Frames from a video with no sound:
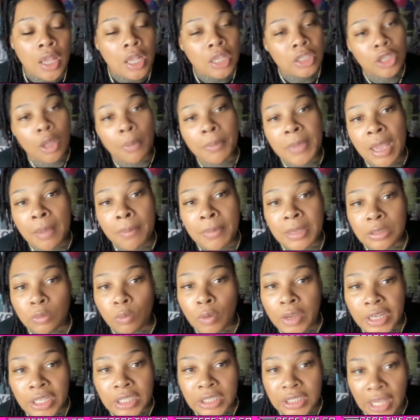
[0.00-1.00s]
So me and Miss
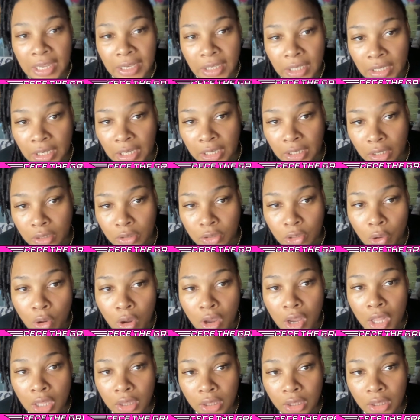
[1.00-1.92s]
Wendy standing in the door